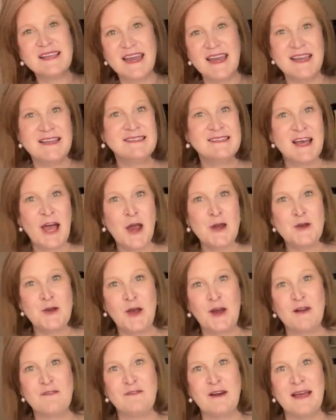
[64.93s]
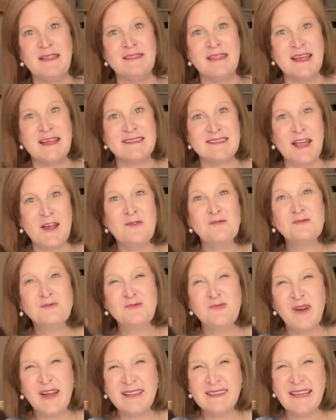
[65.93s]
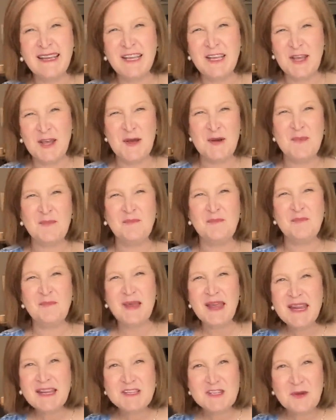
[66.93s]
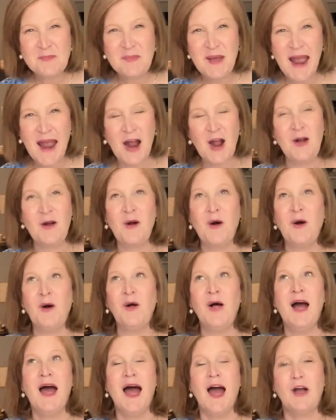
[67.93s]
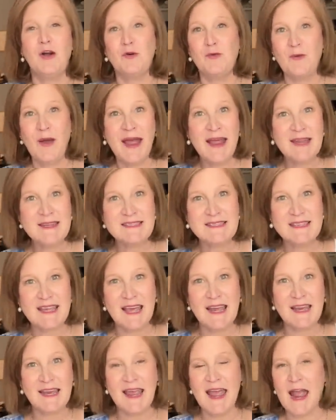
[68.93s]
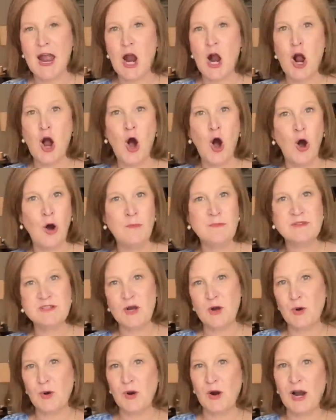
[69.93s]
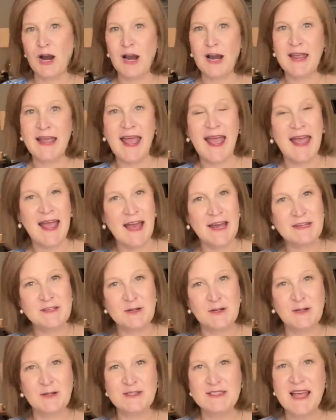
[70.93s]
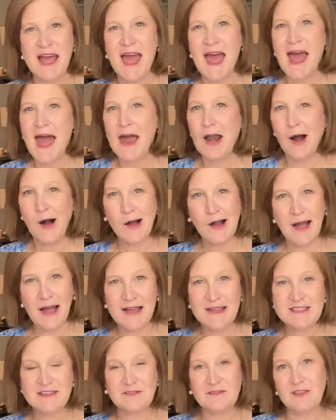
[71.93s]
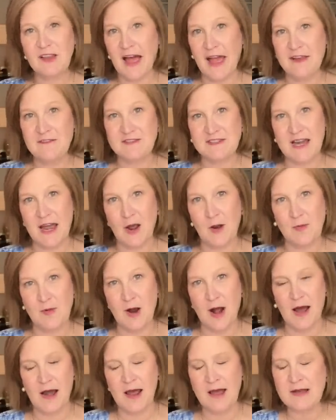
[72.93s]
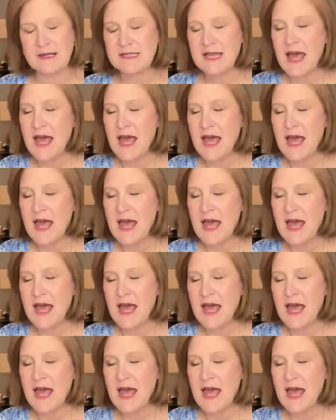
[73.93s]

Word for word: And inside you're gonna find things like really cute beach apparel, great skincare, home decor, candles, and all kinds of lifestyle products.